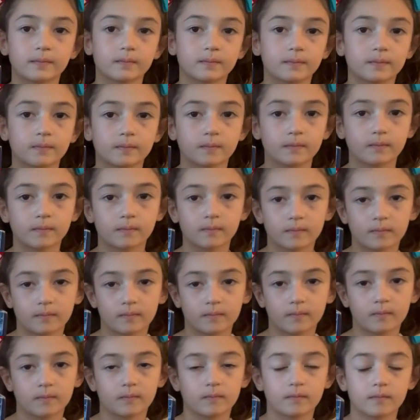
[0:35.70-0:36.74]

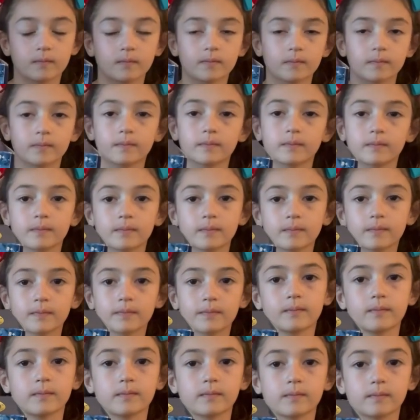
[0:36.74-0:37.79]

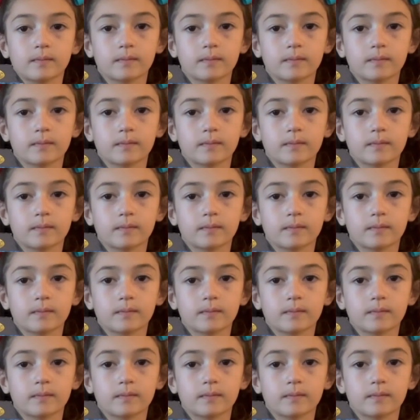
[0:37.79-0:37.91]
The person shown says nothing.